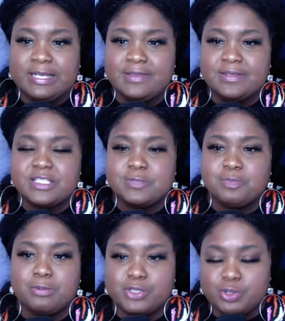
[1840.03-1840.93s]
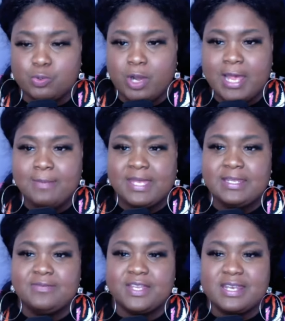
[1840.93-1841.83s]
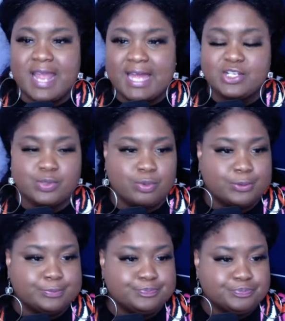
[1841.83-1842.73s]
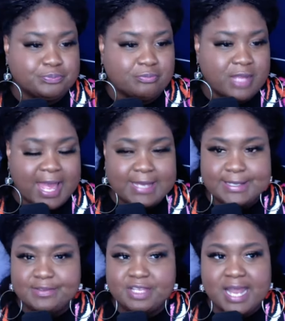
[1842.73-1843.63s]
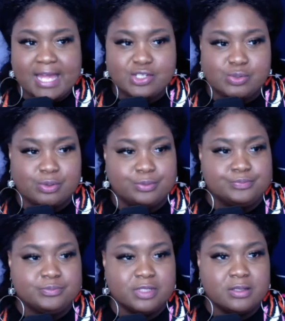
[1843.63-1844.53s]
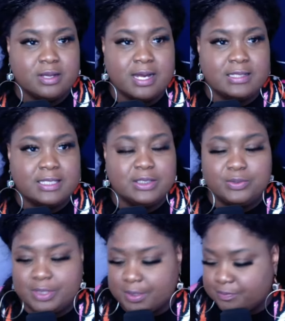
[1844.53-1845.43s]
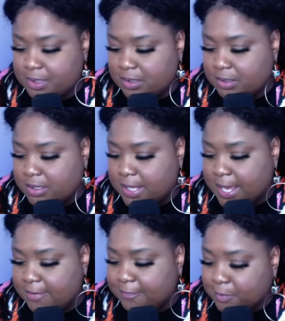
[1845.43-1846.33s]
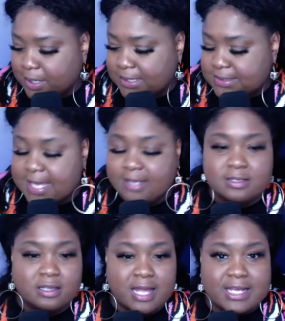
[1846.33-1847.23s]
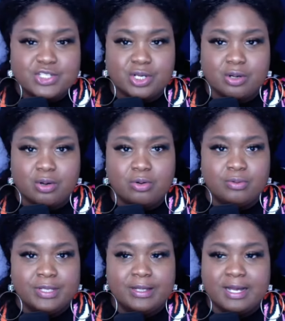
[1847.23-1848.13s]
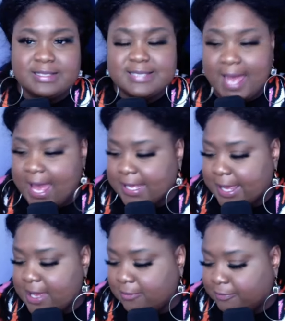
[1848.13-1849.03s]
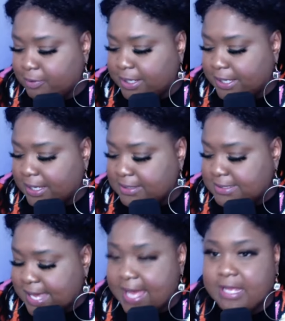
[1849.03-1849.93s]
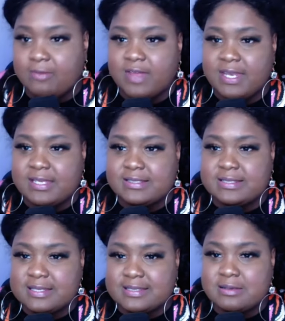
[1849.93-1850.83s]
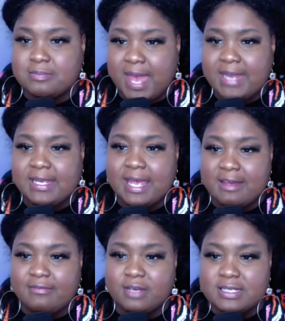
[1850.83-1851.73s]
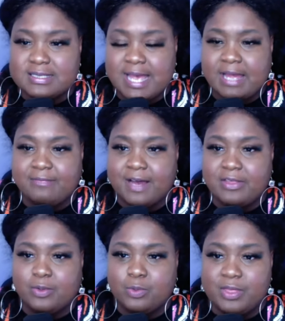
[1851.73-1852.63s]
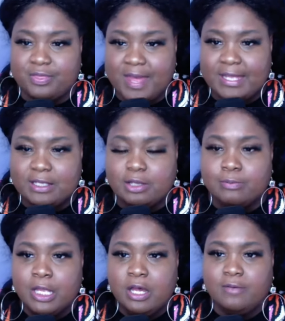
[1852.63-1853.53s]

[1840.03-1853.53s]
in the spiritual realm and in the natural and in the natural. Hallelujah. Every technological attack, every attack that is systematic, every attack. Father, we thank you